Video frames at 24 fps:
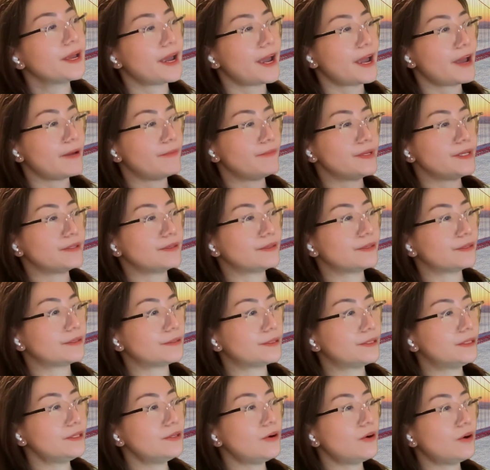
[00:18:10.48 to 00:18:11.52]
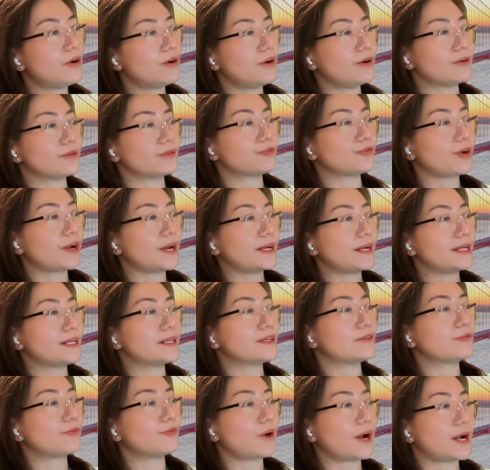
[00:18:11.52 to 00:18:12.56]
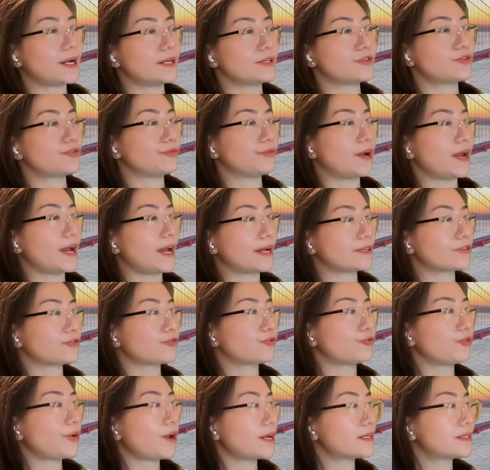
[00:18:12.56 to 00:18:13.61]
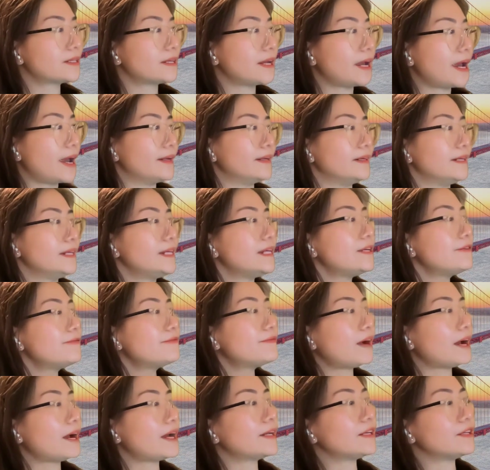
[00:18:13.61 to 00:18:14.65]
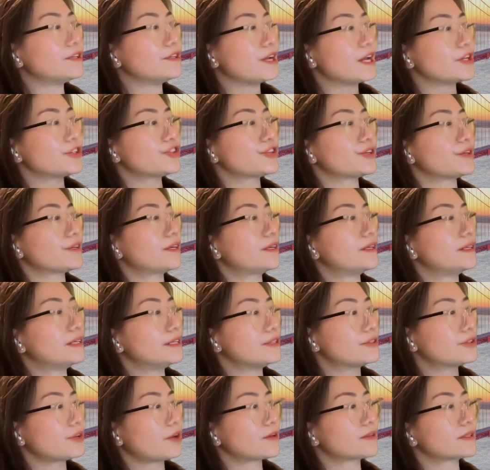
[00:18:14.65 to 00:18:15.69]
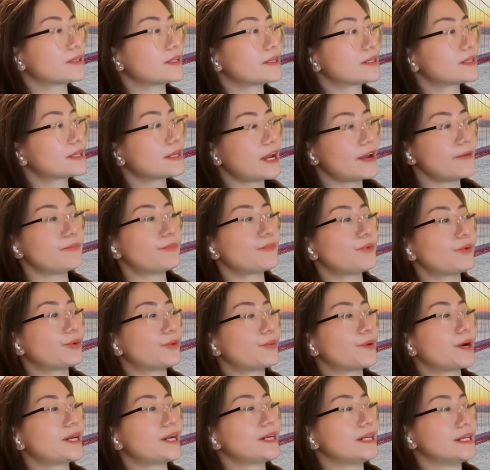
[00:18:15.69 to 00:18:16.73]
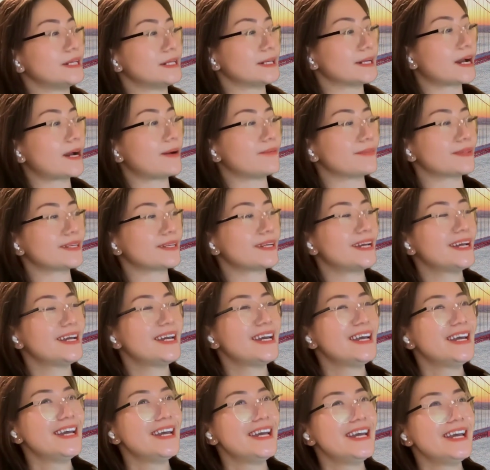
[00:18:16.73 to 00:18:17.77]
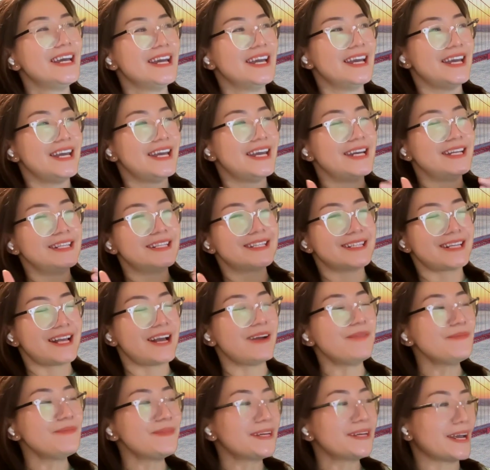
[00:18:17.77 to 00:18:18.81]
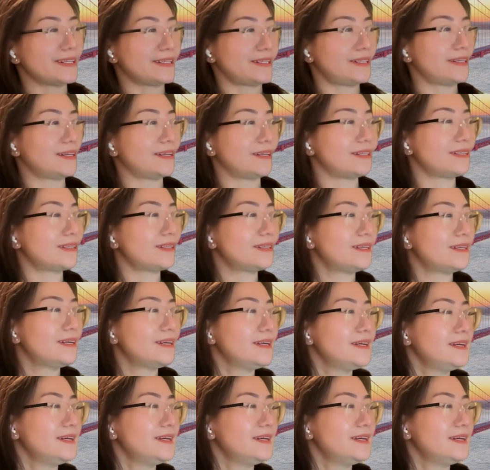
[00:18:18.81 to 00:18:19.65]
and mineral or trading rights to extract and refine the natural resources can provide incomes. In some cases,